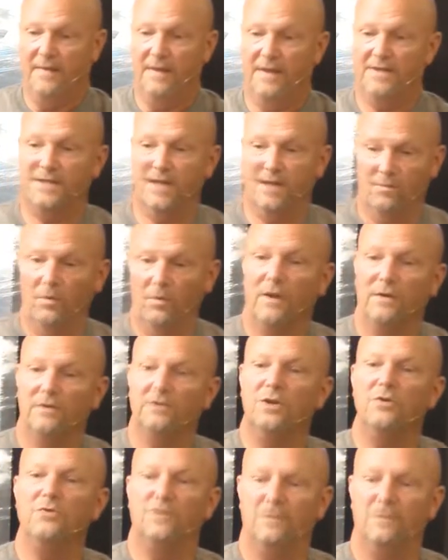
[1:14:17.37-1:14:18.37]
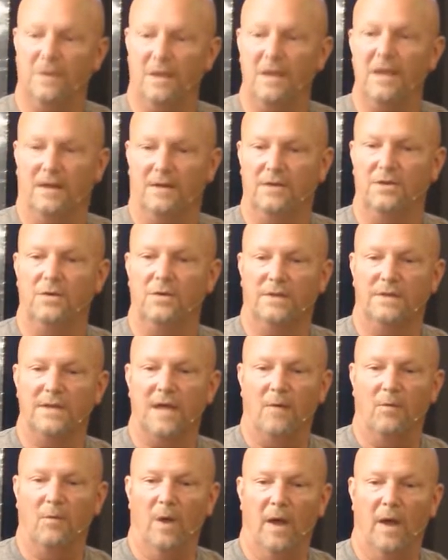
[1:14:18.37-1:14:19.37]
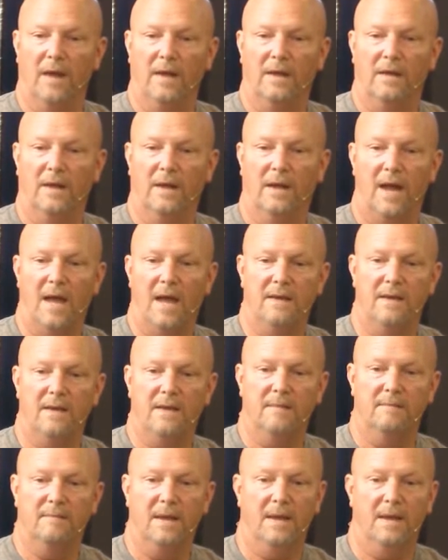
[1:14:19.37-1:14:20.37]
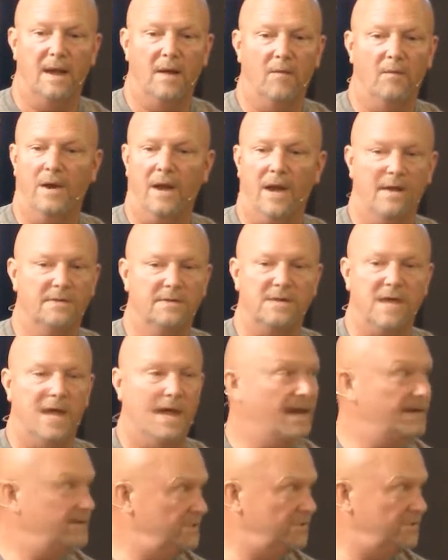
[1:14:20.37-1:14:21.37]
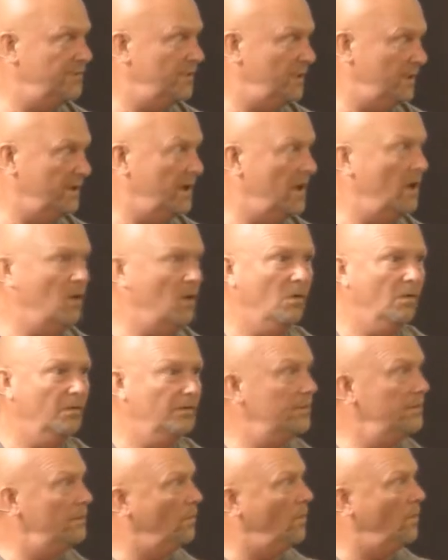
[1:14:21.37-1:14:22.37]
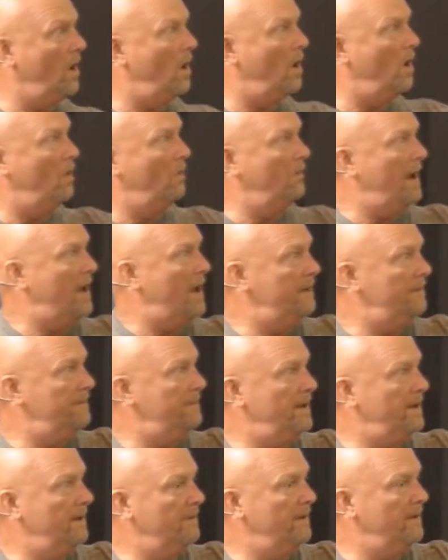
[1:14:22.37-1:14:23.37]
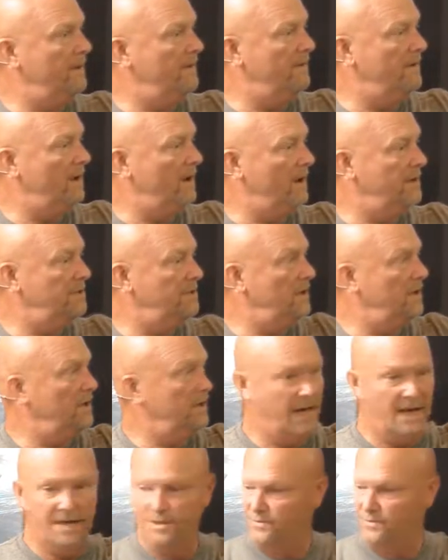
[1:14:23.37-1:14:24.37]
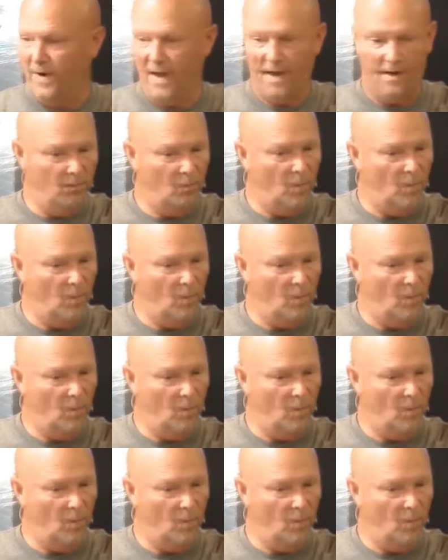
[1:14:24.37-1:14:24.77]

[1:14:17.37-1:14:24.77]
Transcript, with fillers: They said, Well, do yeah, do it that way. And I did, man. I went outside. I just drilled a hole through the wall right up there above all that junk, and I just ran the